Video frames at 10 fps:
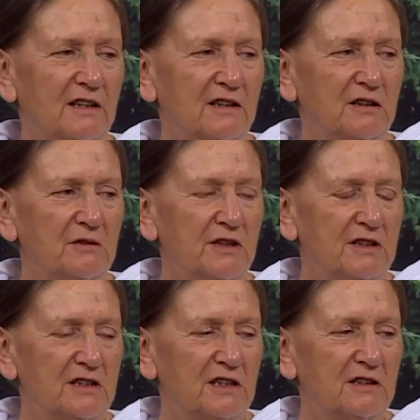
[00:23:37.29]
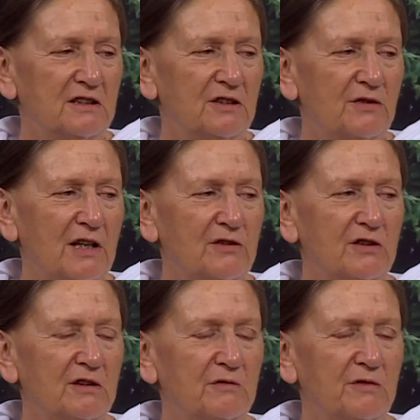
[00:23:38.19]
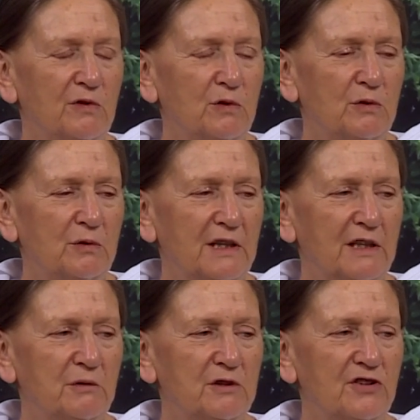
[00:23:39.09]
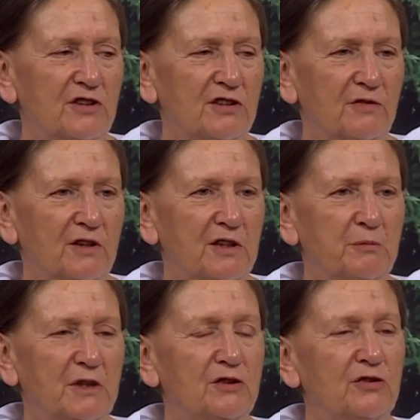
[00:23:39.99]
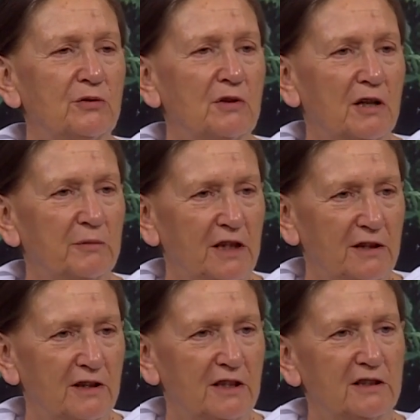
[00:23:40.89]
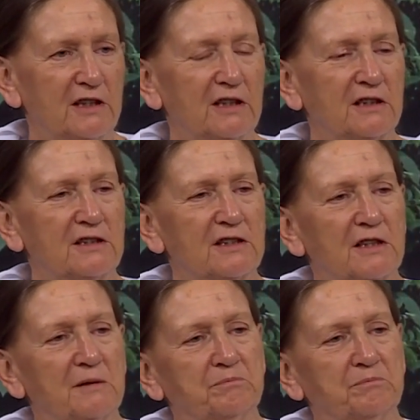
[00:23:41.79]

I know that in 2004, when there was this very big tsunami that hit